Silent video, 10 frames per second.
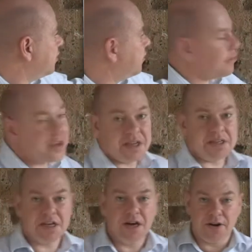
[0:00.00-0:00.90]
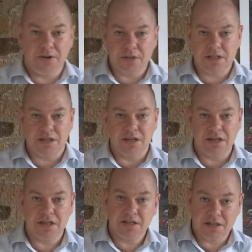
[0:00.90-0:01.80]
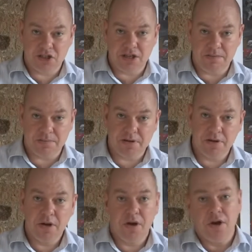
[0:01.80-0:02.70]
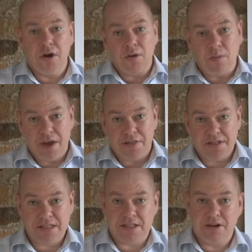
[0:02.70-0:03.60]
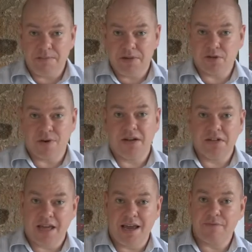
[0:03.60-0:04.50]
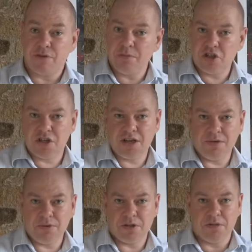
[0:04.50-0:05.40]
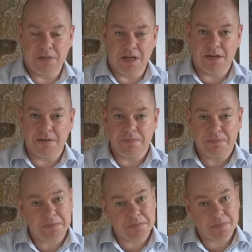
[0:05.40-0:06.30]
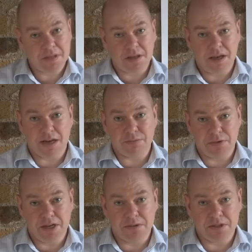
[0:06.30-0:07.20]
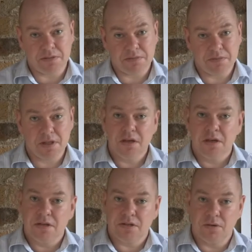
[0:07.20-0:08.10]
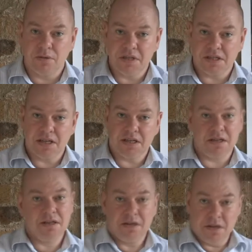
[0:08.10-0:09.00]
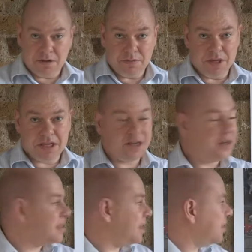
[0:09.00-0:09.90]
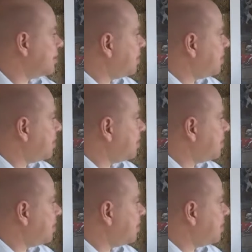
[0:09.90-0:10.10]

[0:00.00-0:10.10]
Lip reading: frigate alongside the ship where the sniper's round came from, which killed Admiral Nelson. So what we did, we cut out